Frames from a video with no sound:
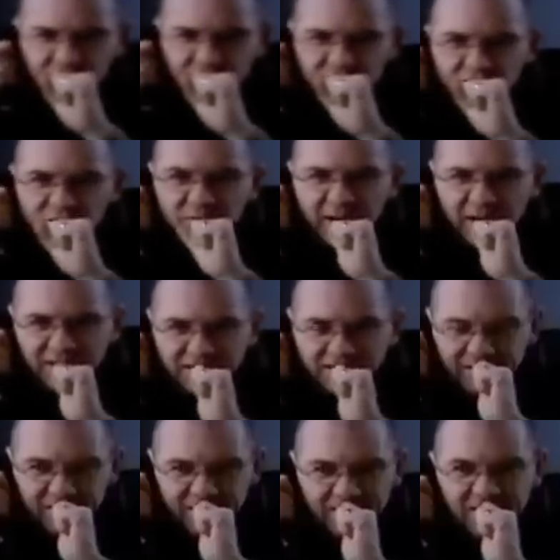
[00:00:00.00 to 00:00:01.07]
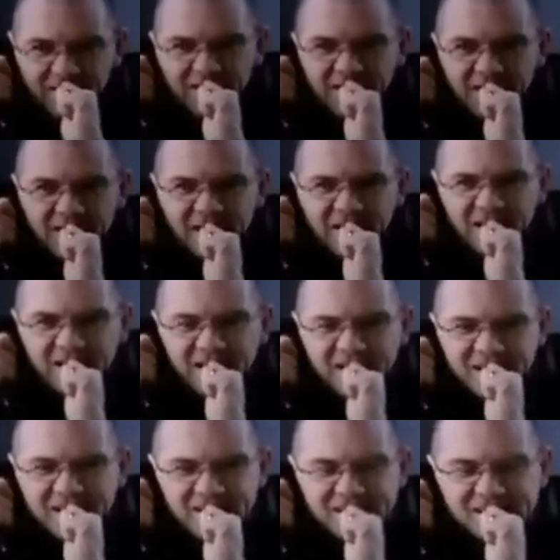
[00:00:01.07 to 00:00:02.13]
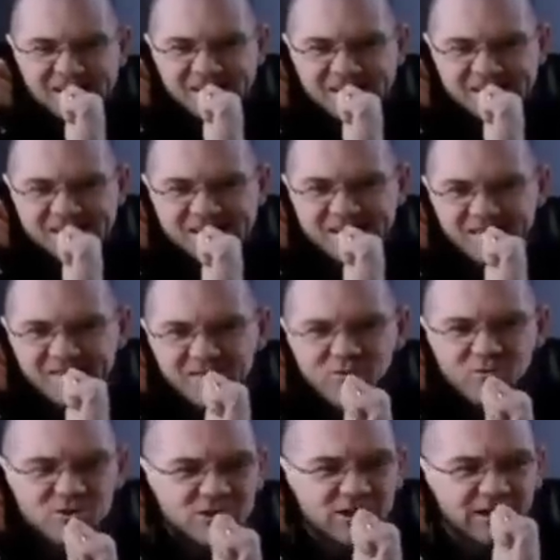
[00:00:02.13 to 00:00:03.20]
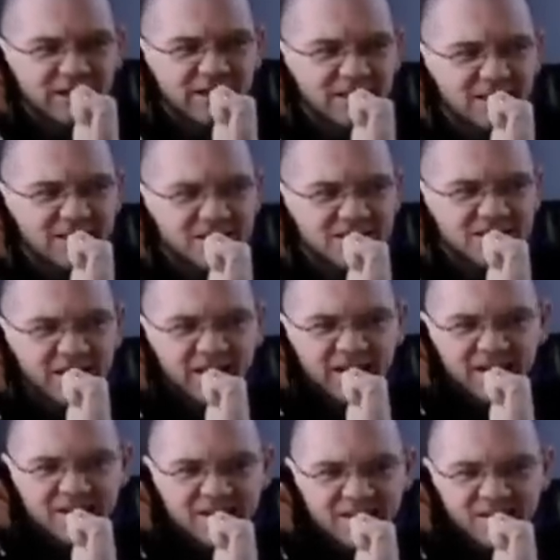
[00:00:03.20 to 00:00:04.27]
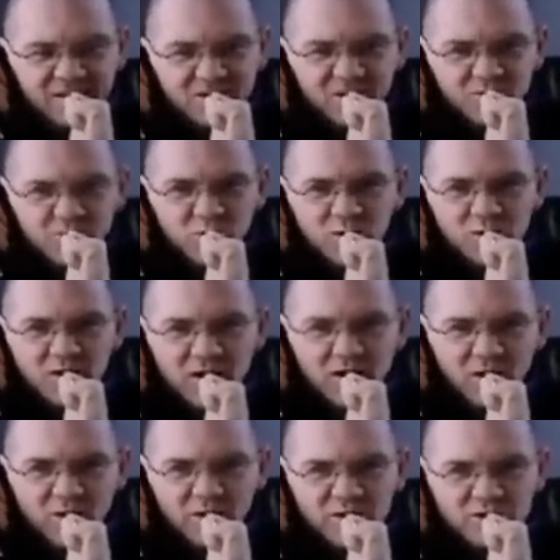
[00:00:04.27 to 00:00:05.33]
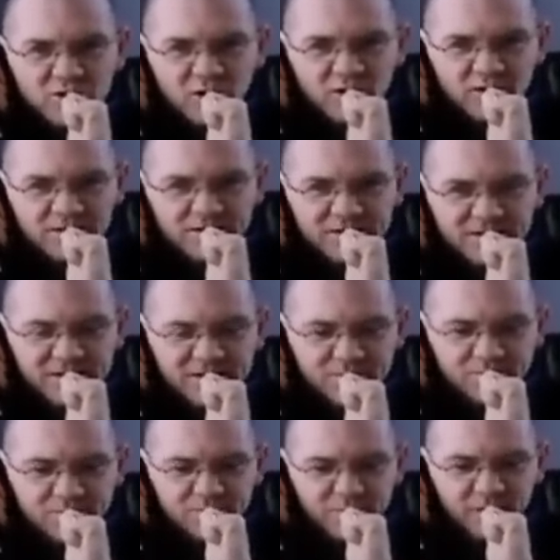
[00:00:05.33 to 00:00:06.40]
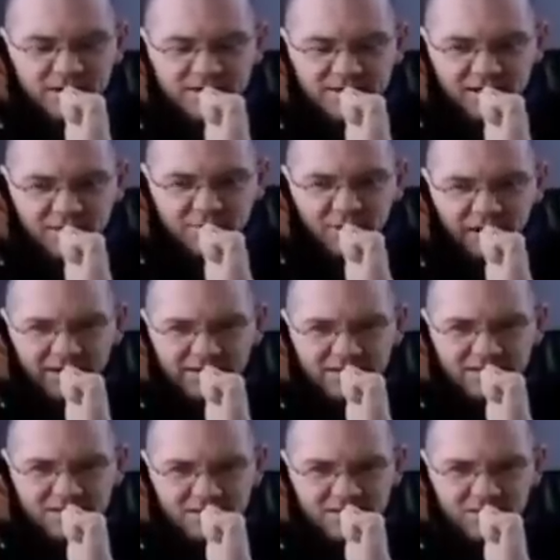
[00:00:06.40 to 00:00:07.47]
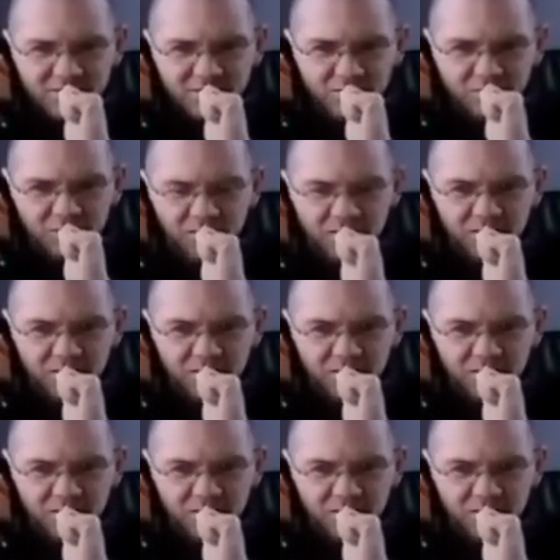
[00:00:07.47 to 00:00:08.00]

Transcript: Not too bad. Uh, unfortunately, the Jag, uh, one of our lorry drivers, is basically backed into.